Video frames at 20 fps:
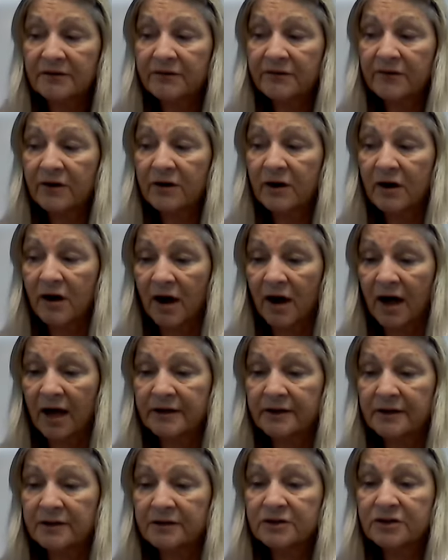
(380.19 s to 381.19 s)
for God
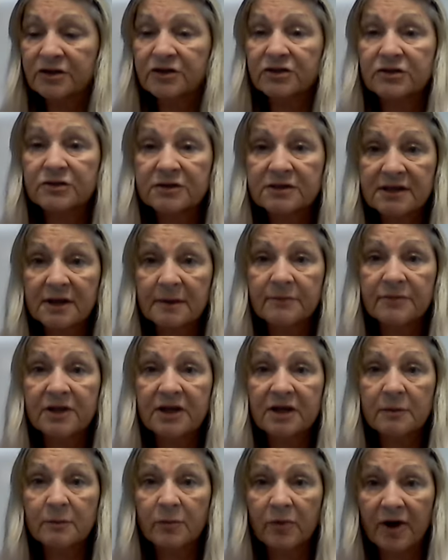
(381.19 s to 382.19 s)
to do
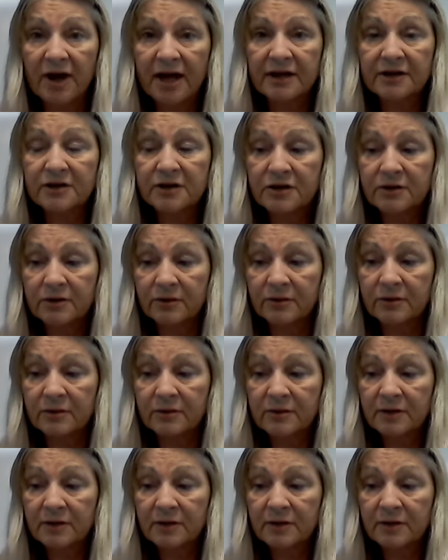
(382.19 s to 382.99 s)
something brand new.